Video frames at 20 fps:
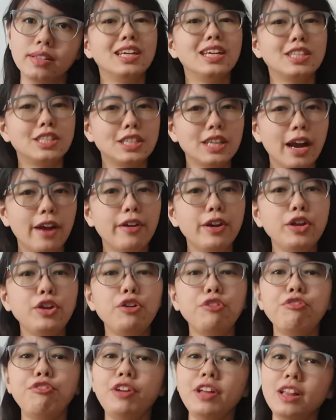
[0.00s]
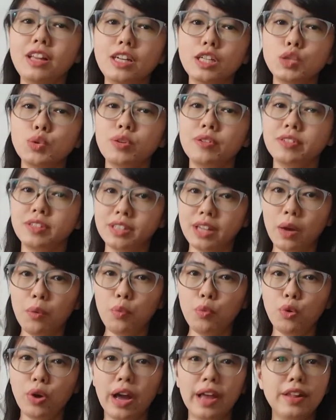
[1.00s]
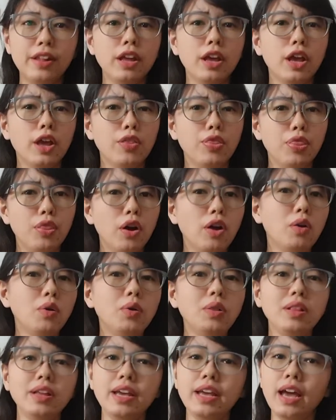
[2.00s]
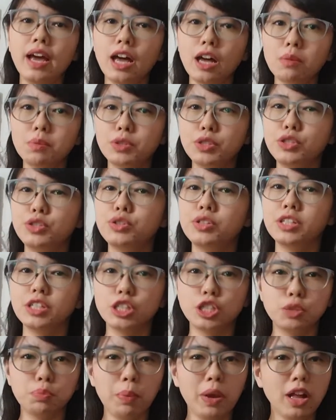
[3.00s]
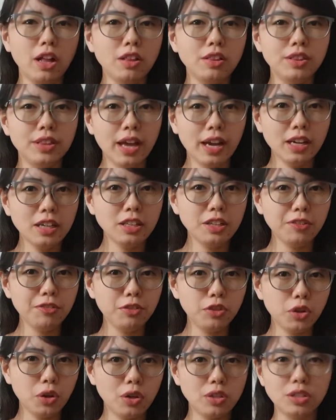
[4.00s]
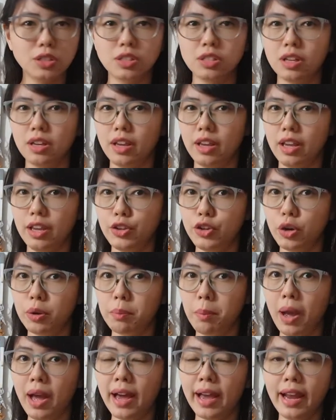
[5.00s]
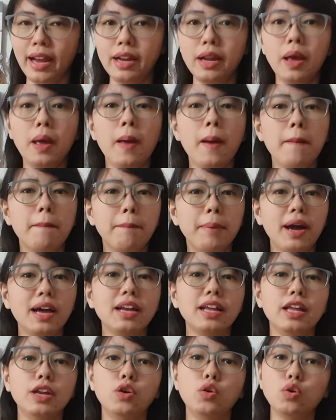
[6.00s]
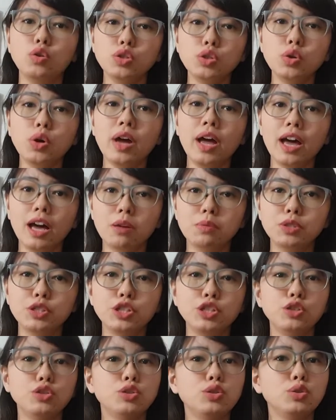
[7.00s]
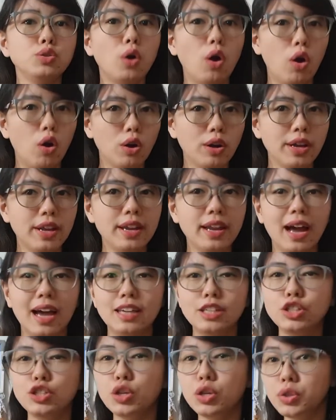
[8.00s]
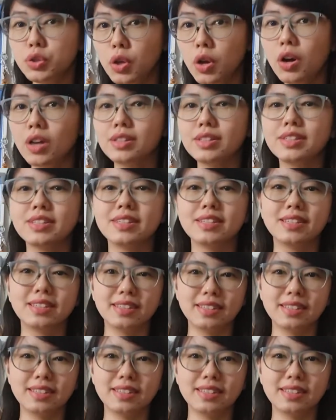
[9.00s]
Sharing your feelings with someone not only helps to dispel negative thoughts in your mind, but it also helps you to organize your thoughts.